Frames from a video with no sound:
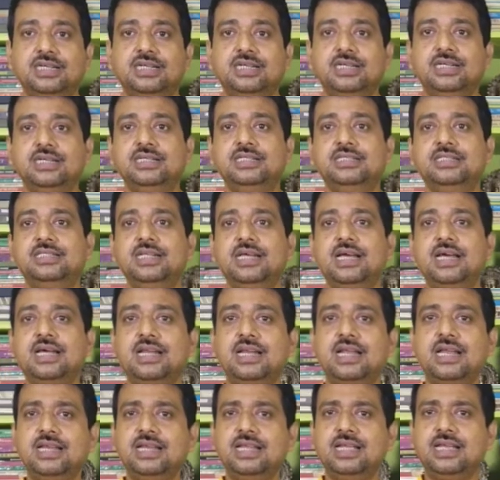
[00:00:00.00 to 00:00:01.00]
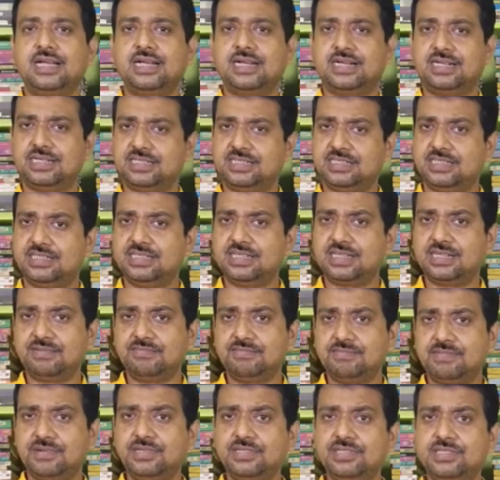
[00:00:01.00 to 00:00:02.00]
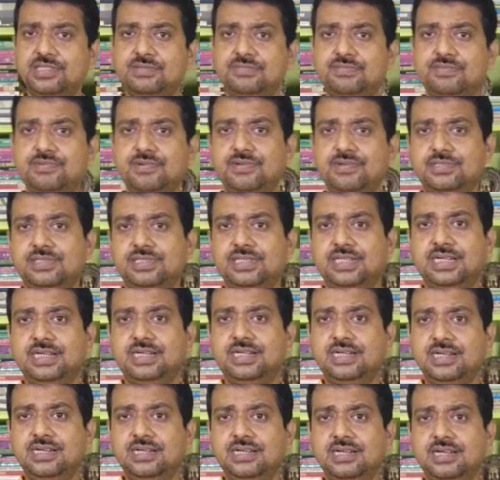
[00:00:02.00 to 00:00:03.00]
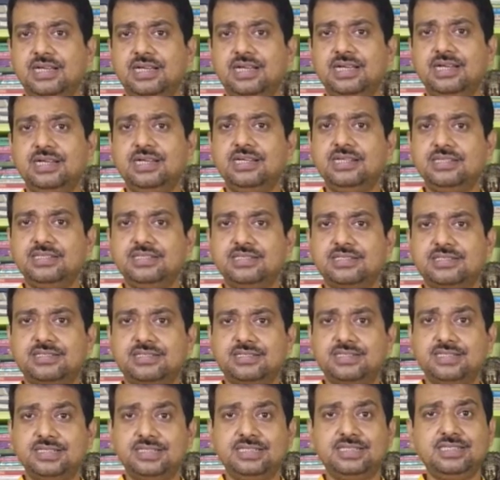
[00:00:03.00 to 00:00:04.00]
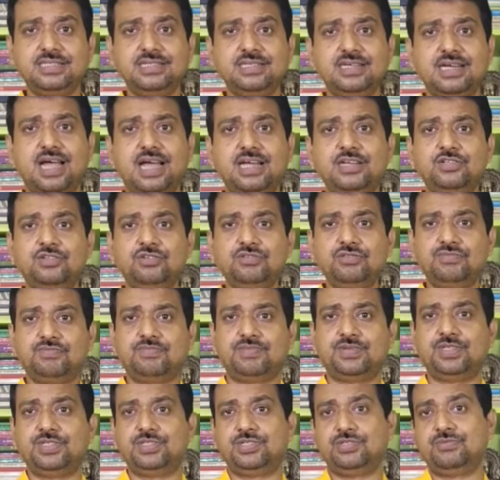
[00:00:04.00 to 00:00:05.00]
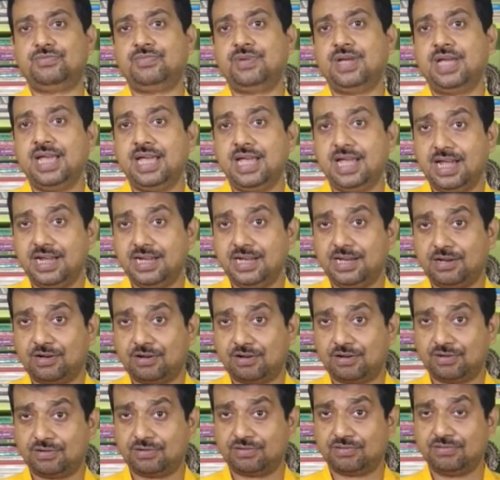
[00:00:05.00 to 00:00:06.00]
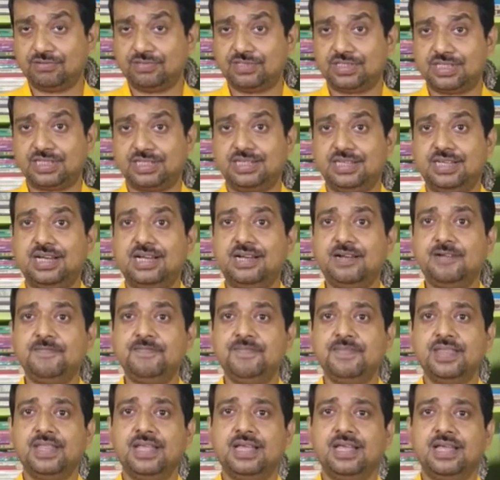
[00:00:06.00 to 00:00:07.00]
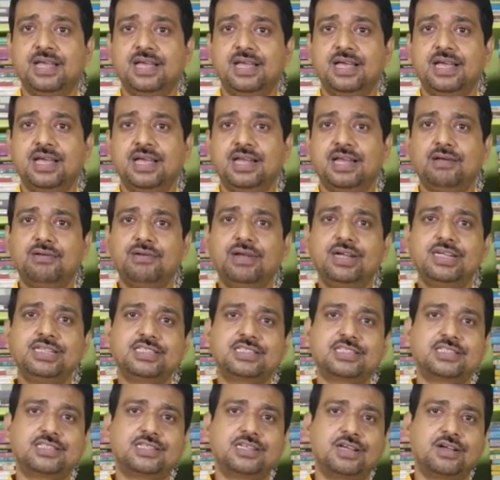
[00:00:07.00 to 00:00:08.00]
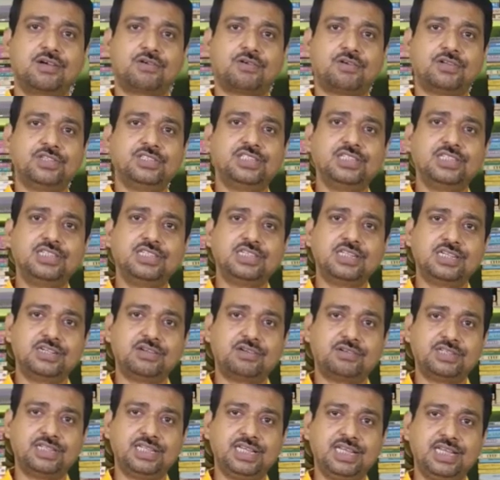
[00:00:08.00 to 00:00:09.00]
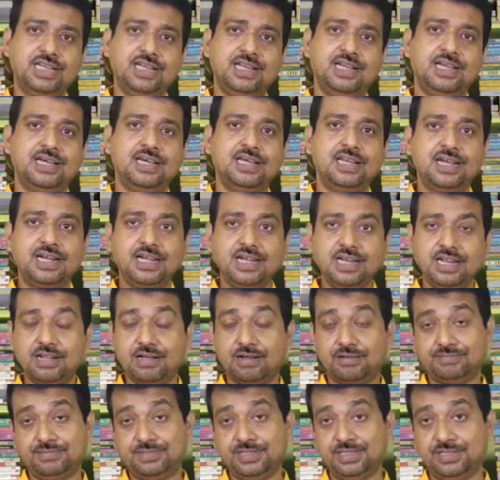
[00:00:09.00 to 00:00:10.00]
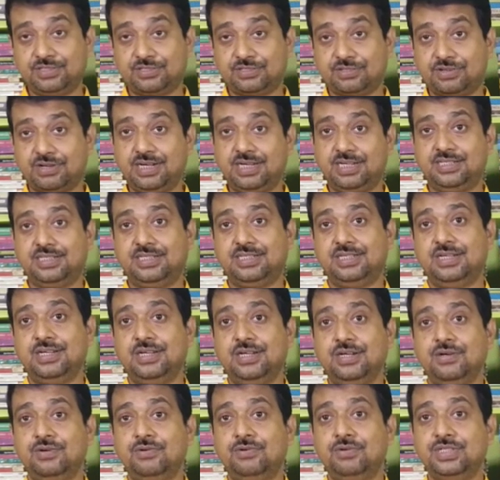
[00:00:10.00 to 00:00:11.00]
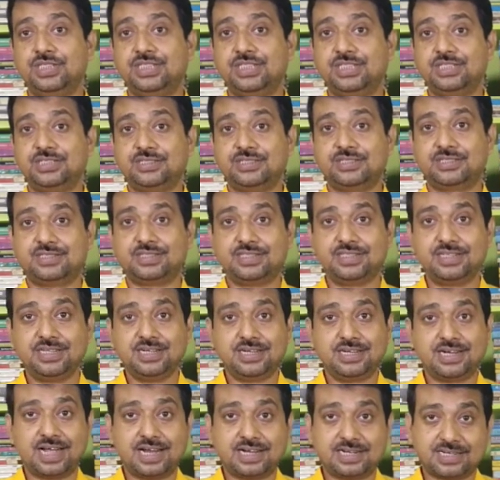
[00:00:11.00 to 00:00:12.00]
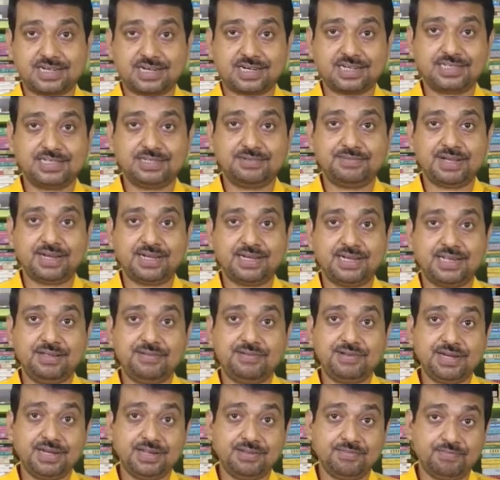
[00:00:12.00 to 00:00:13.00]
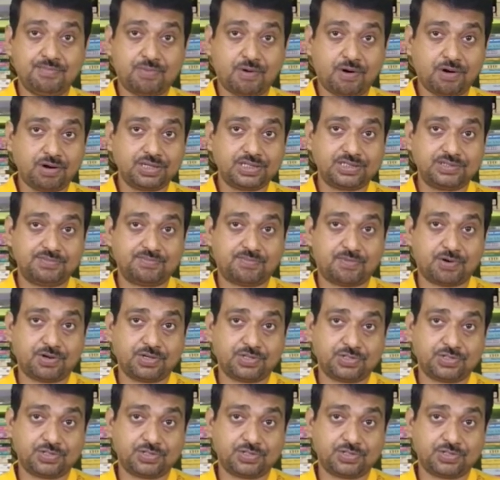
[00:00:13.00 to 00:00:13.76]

is there any Christian principles hidden in his teaching? I don't presume any conclusion here. Now let's concentrate on the reading of the sonnet, which is still attractive and even important for a